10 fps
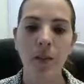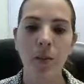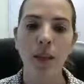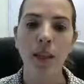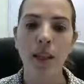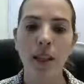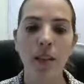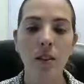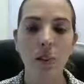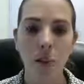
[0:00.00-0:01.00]
We need
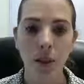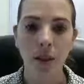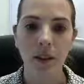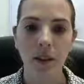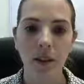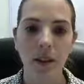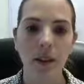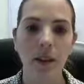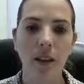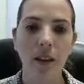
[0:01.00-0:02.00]
to put
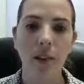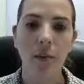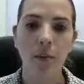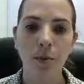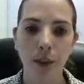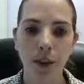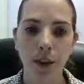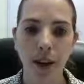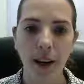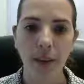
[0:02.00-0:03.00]
the
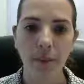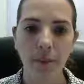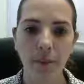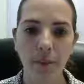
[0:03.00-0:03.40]
program